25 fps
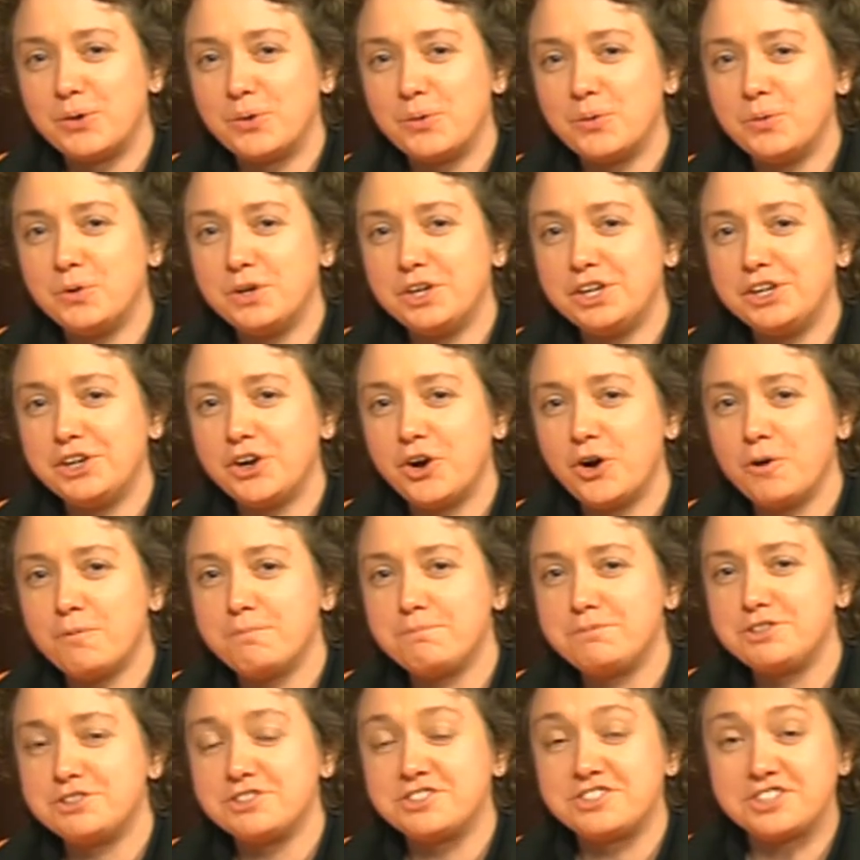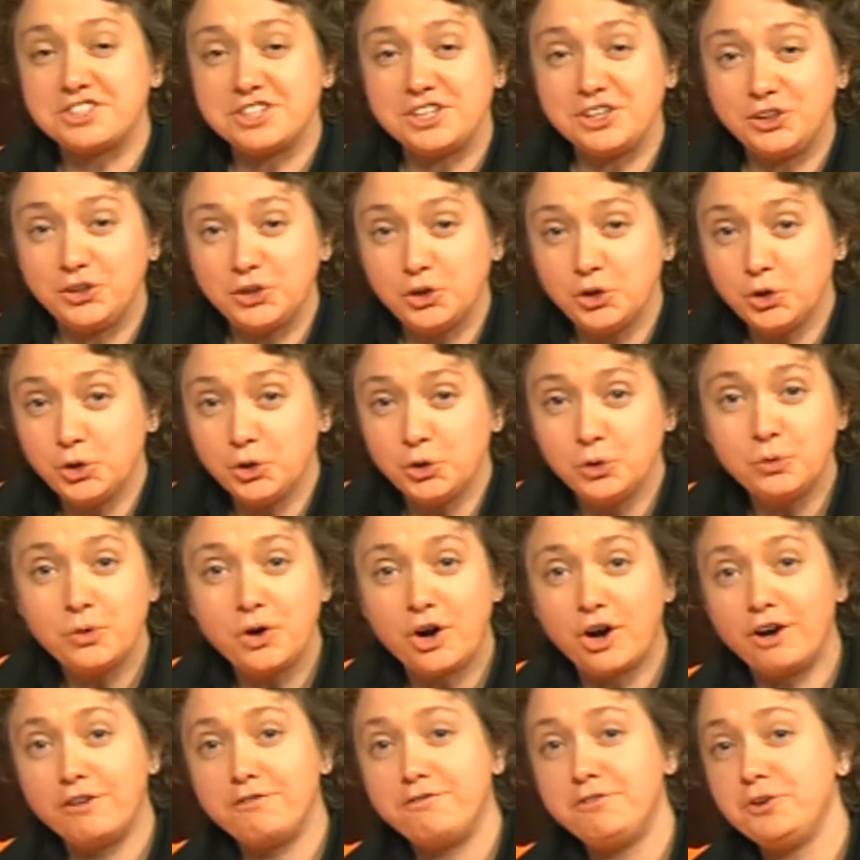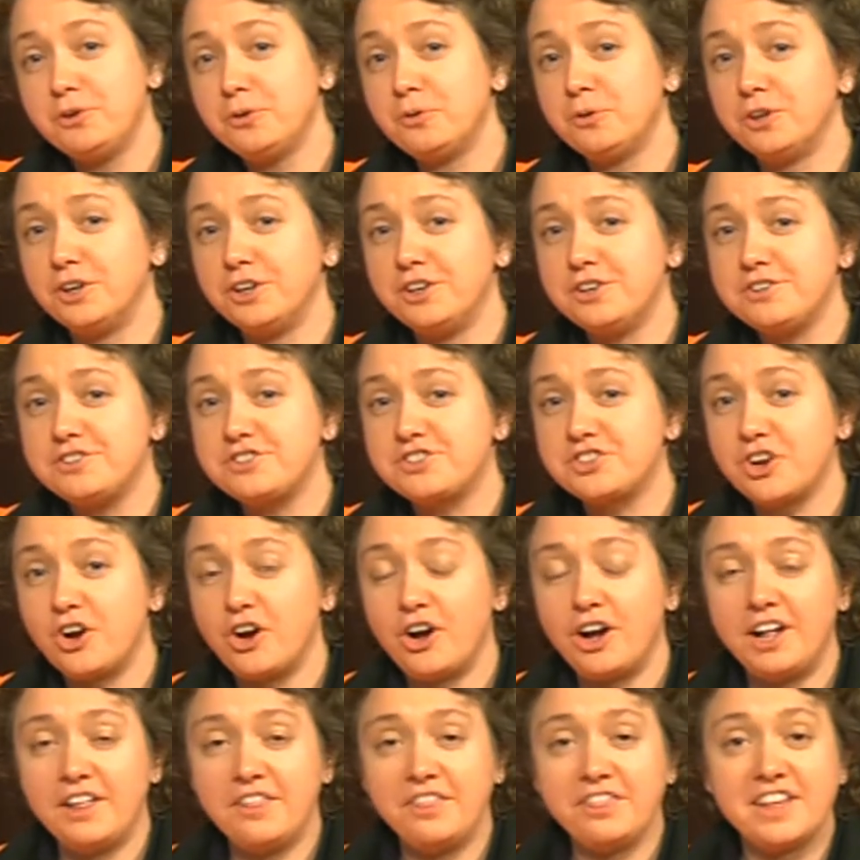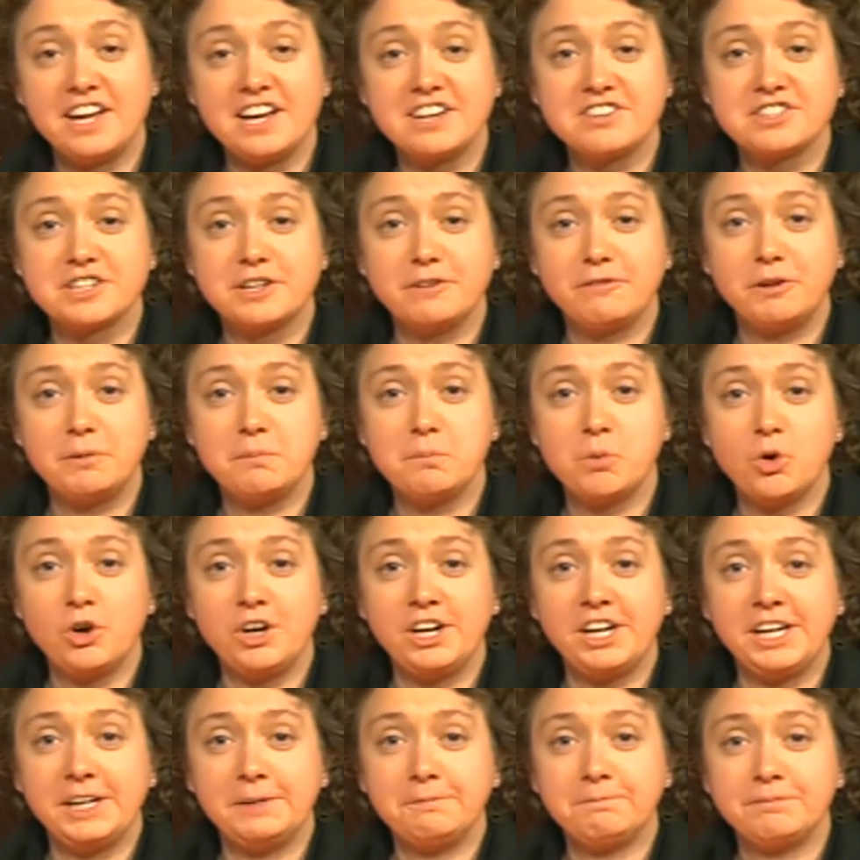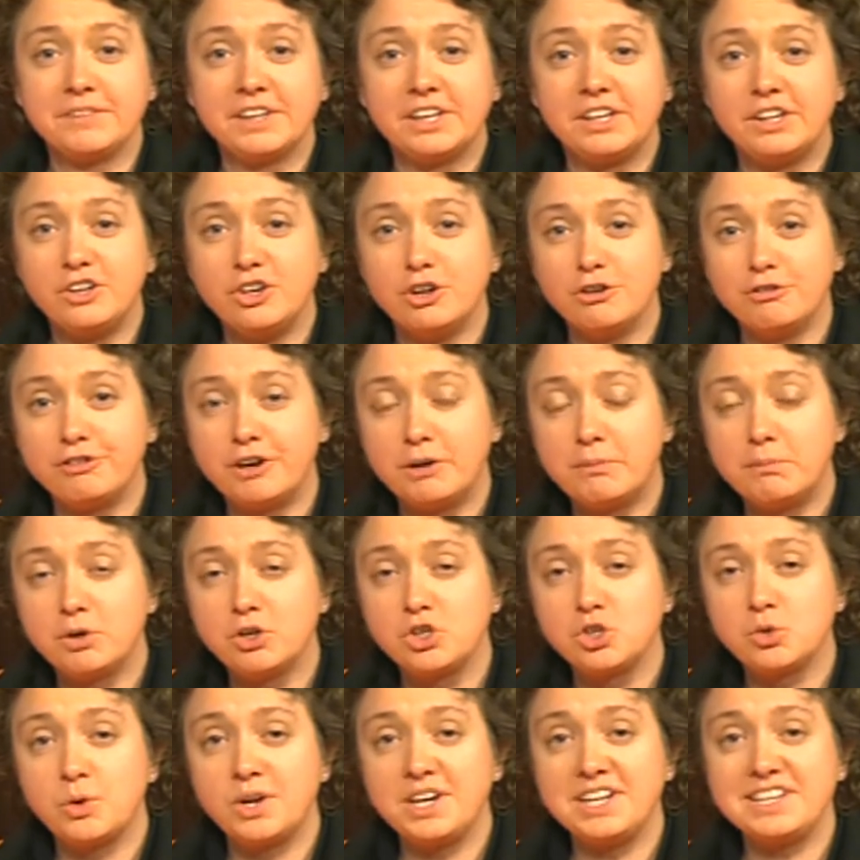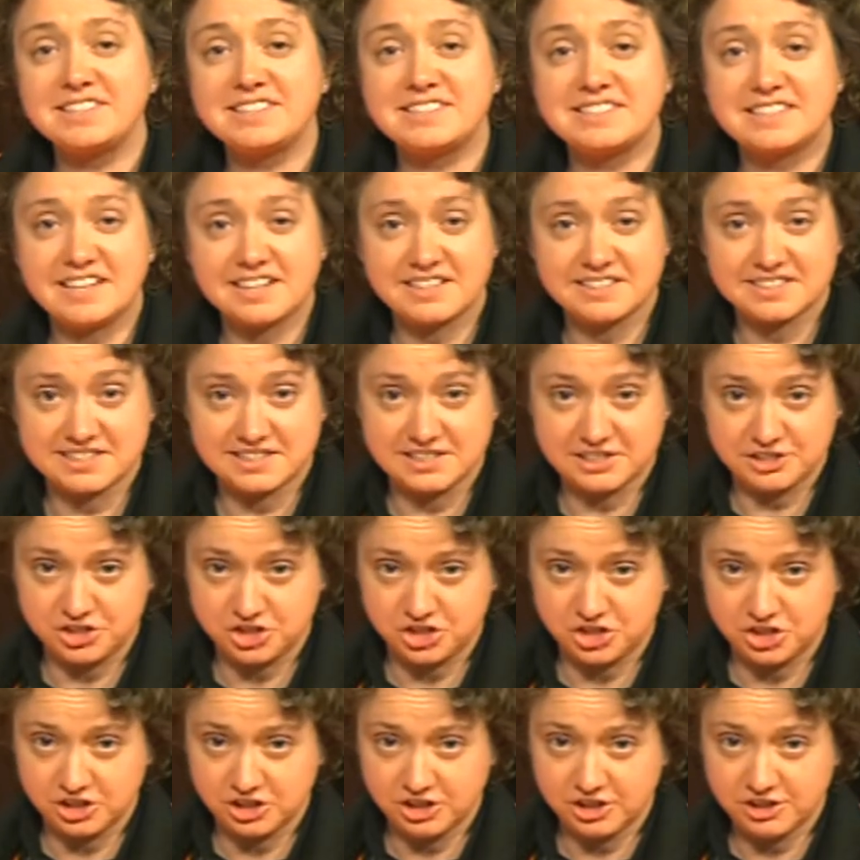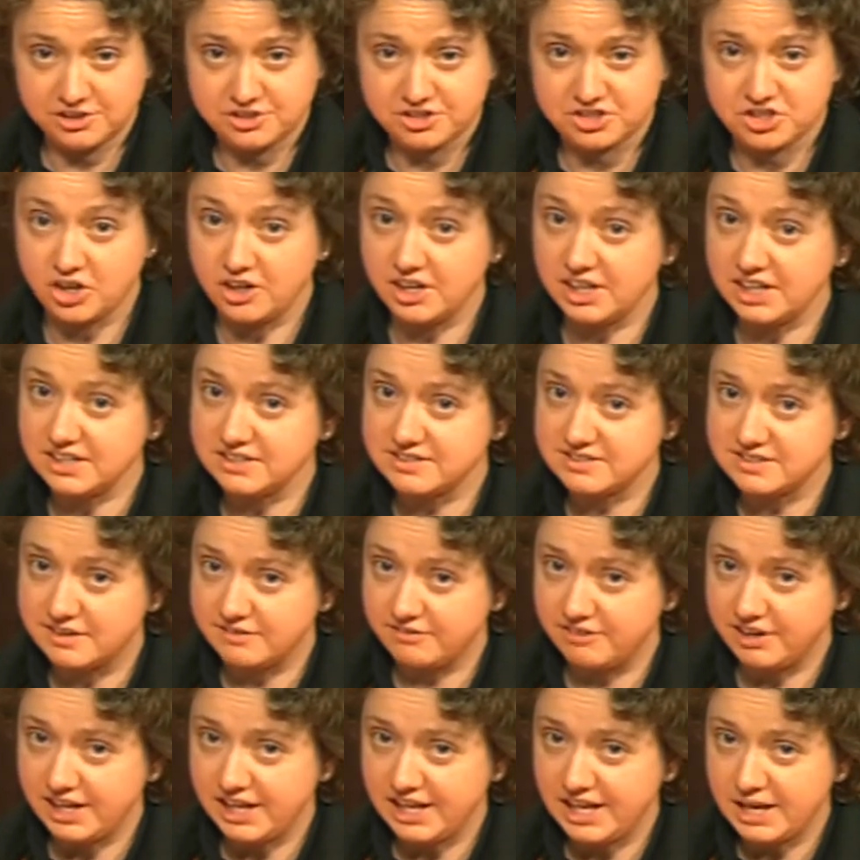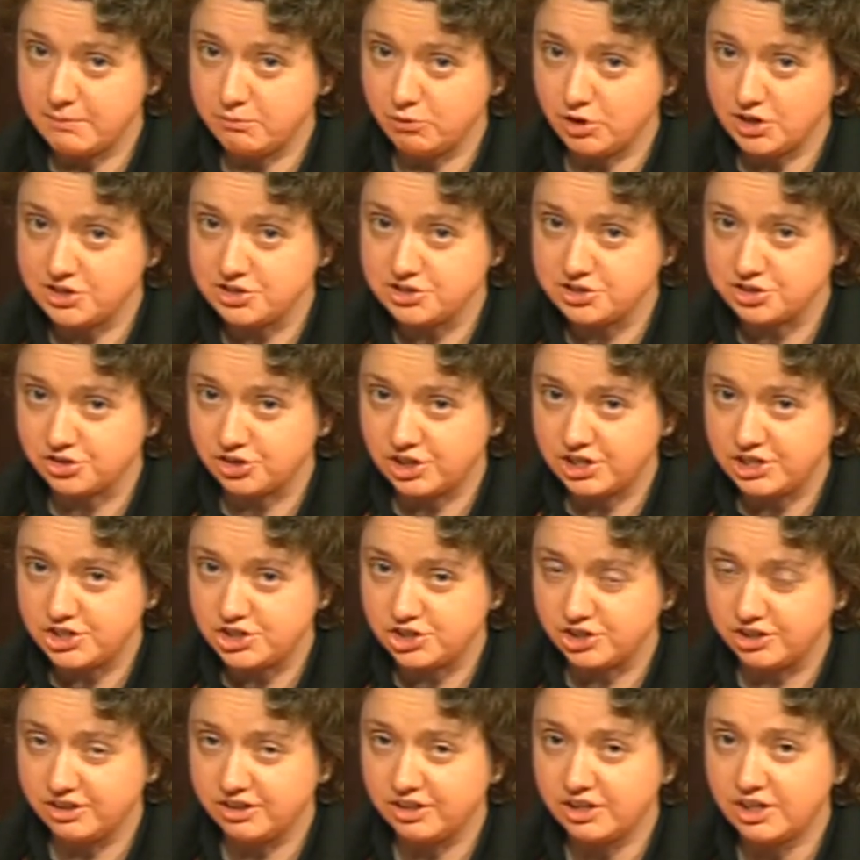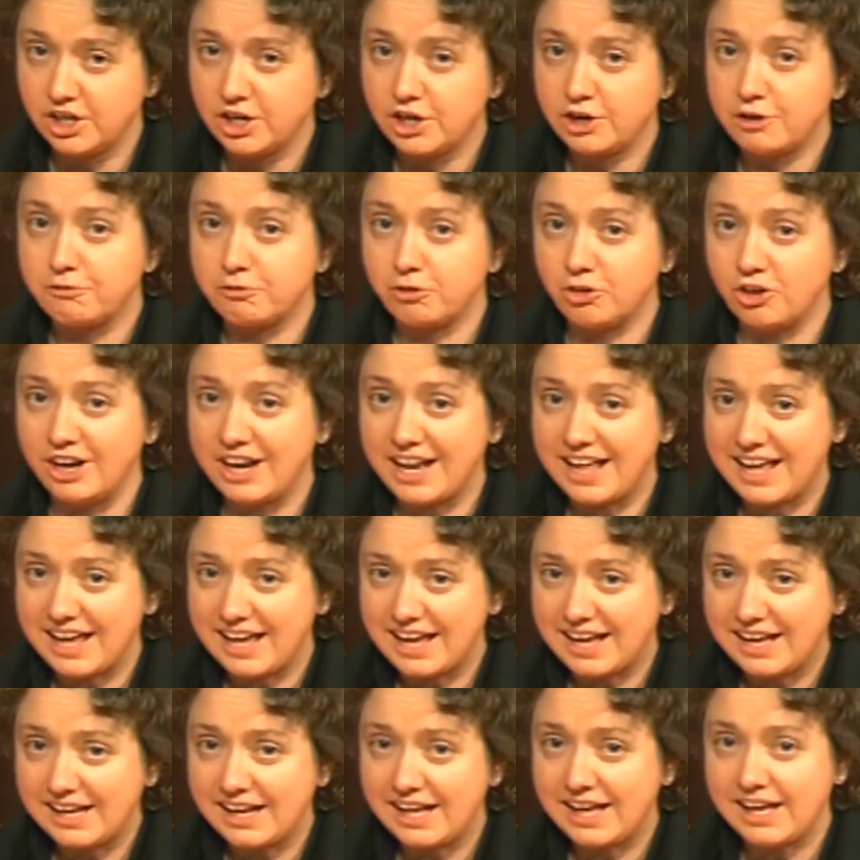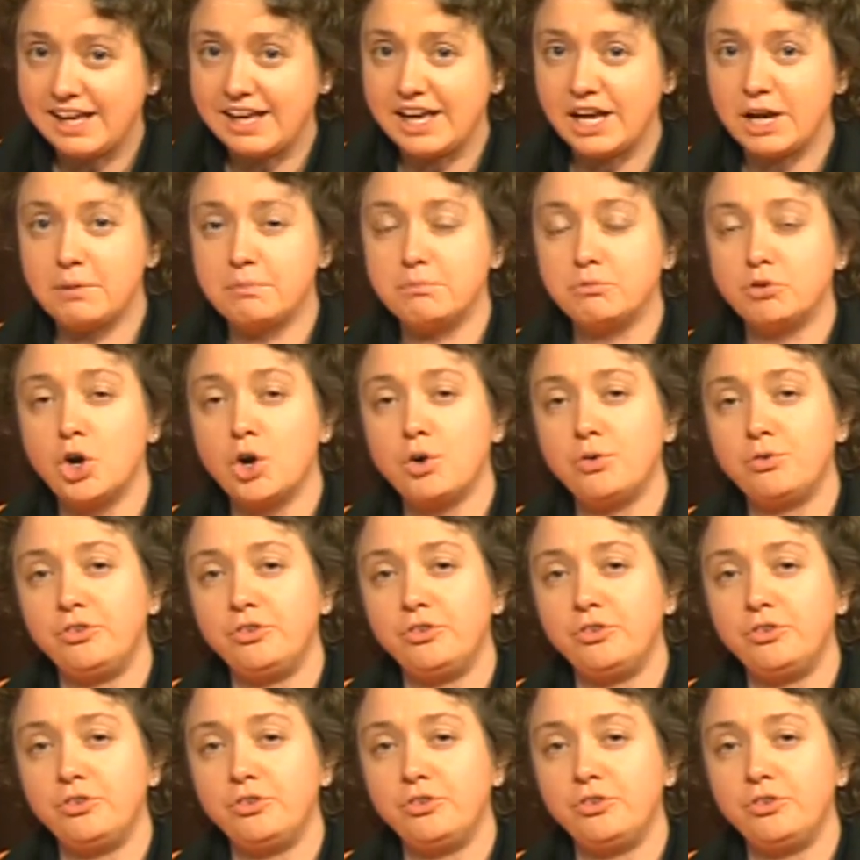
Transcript: We hope to see you, our viewers, on Thanksgiving morning, November 26th this year, starting at 7 a.m. registration for an 8 a.m. road